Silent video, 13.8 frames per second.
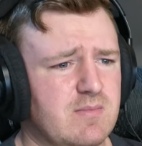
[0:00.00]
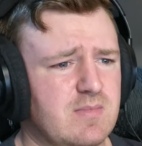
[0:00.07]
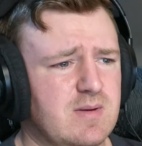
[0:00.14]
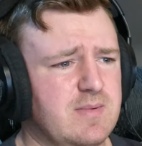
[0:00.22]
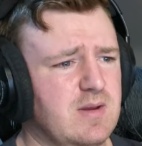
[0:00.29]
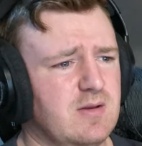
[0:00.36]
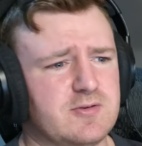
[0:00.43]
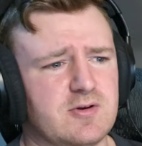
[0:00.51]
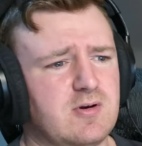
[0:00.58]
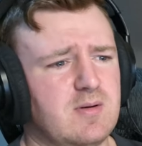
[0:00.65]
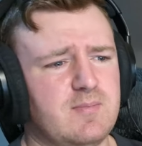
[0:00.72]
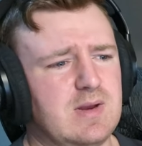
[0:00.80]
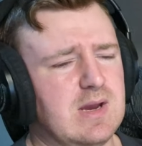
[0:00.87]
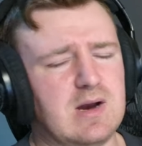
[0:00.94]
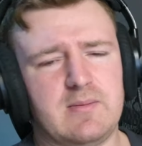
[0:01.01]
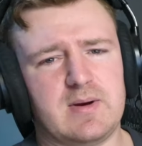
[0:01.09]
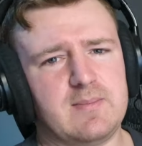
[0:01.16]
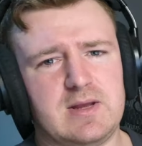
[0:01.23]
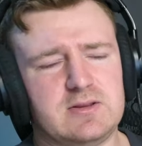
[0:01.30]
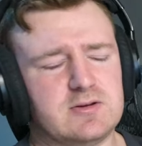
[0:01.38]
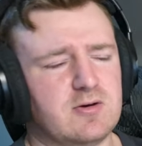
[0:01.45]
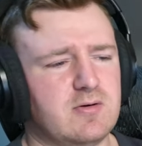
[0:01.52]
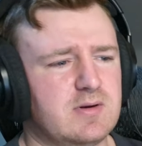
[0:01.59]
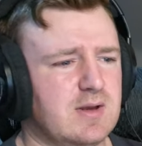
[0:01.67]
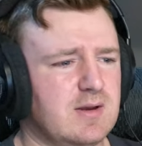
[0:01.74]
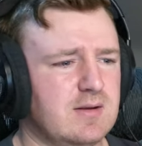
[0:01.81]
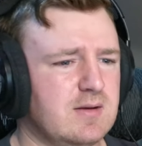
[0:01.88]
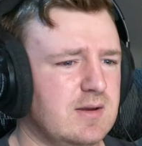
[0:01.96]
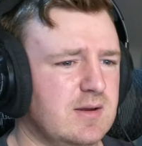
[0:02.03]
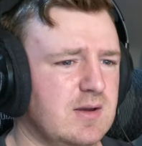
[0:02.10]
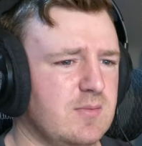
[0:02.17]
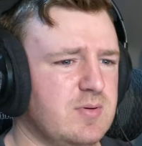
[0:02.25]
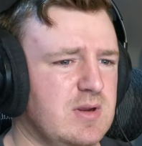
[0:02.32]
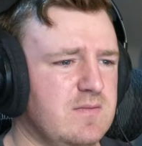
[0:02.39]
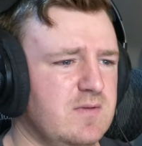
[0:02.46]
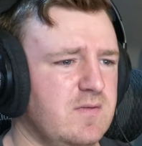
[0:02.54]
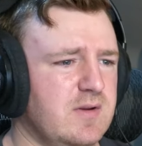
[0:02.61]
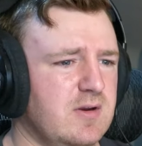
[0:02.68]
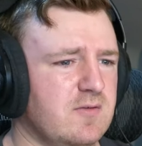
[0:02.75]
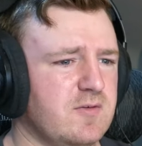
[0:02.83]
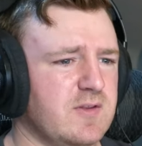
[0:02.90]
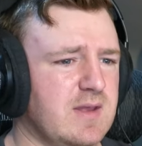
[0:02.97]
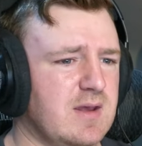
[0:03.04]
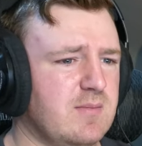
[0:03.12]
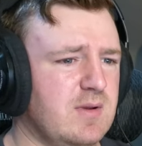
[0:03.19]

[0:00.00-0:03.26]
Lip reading: Maybe I'll throw, yeah, I might throw a preview video for that.